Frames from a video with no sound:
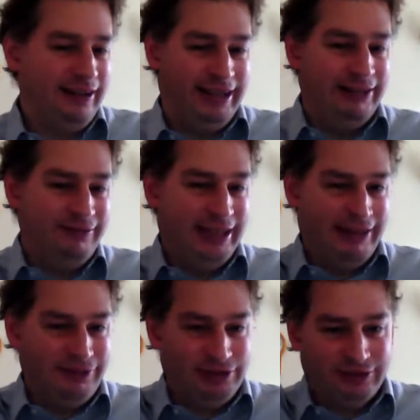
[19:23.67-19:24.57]
They, they
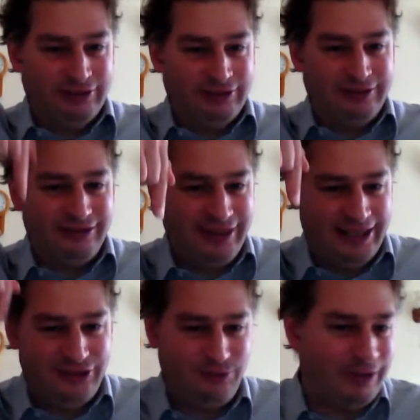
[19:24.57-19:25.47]
have gone
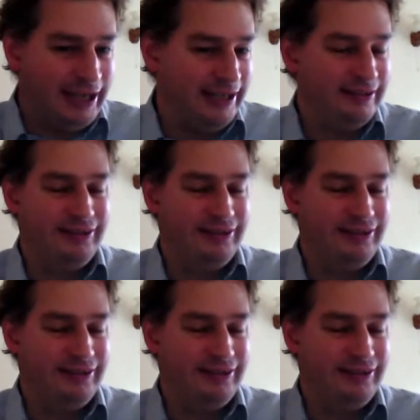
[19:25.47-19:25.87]
this way.